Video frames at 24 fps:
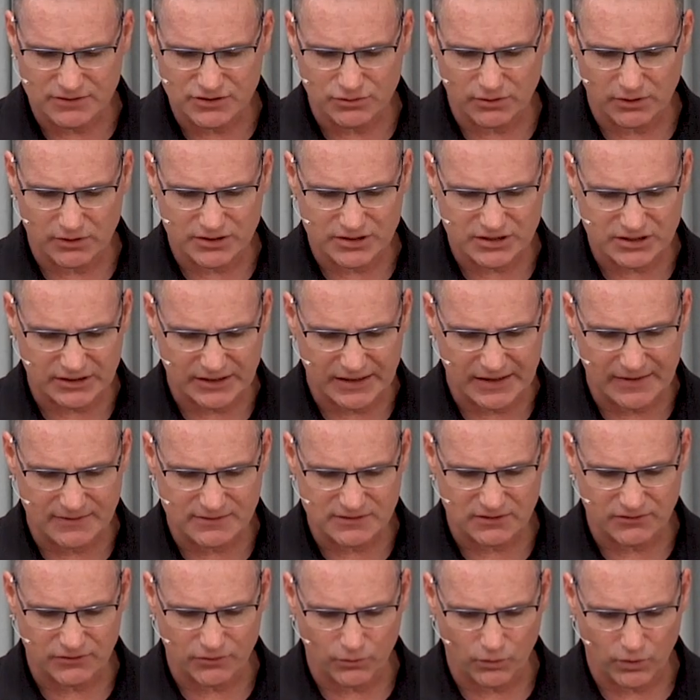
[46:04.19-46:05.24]
you are slaves
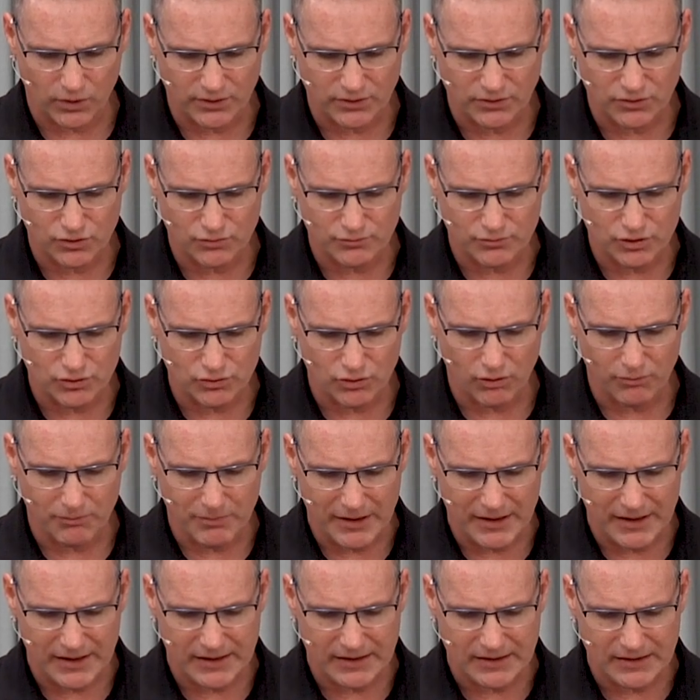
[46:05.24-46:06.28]
of the one whom you
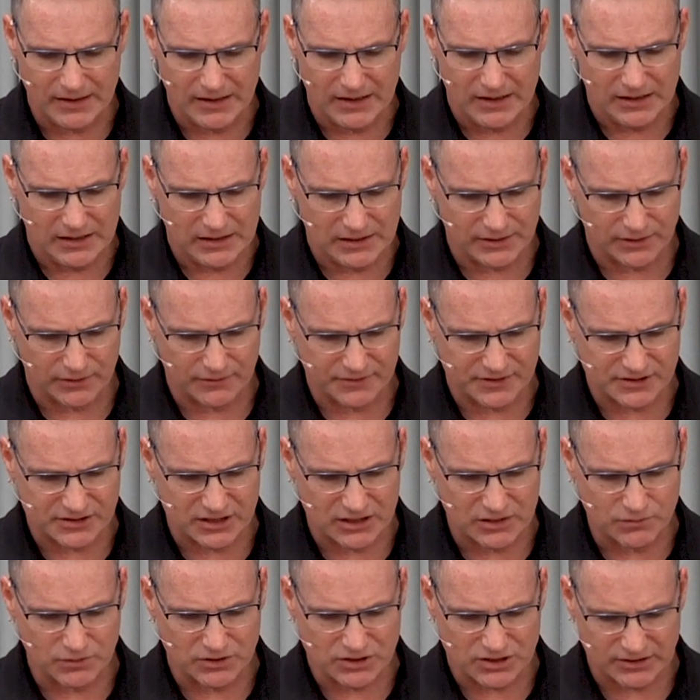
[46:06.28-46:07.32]
obey, either of
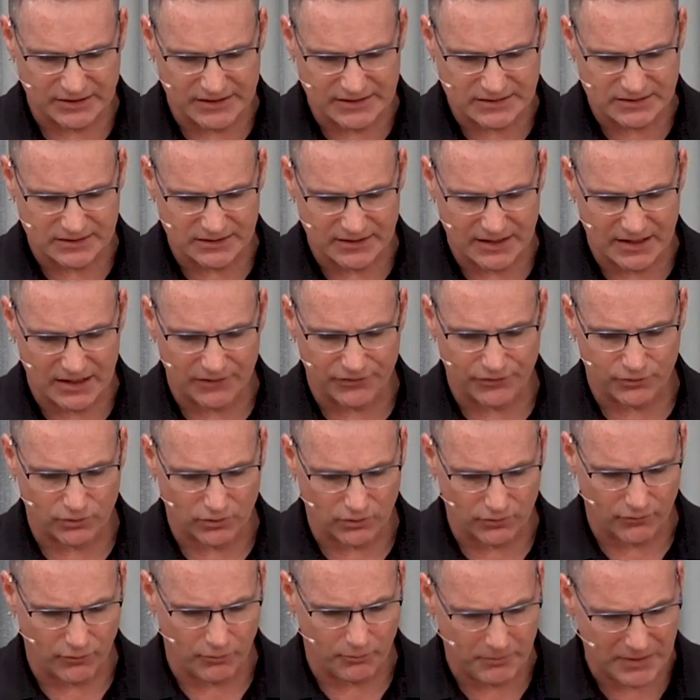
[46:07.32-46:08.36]
sin which leads to death or
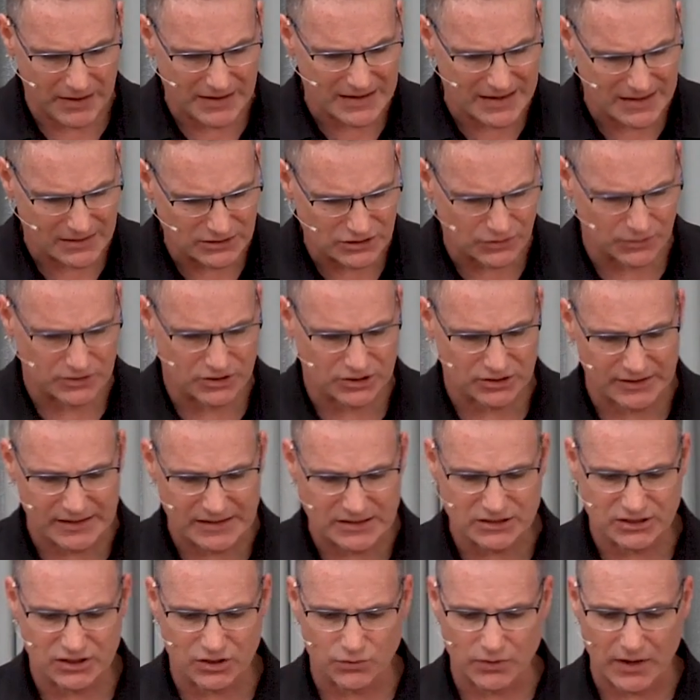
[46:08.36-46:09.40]
of obedience which
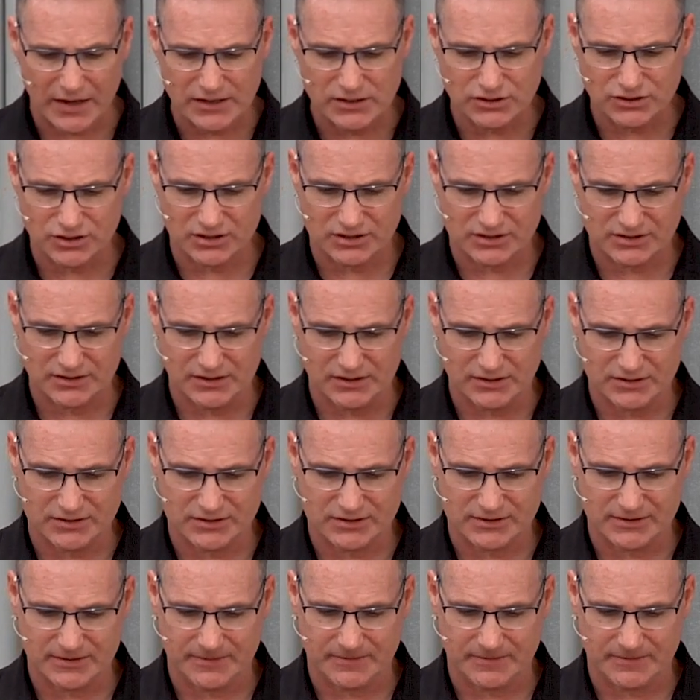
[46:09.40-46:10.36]
leads to righteousness?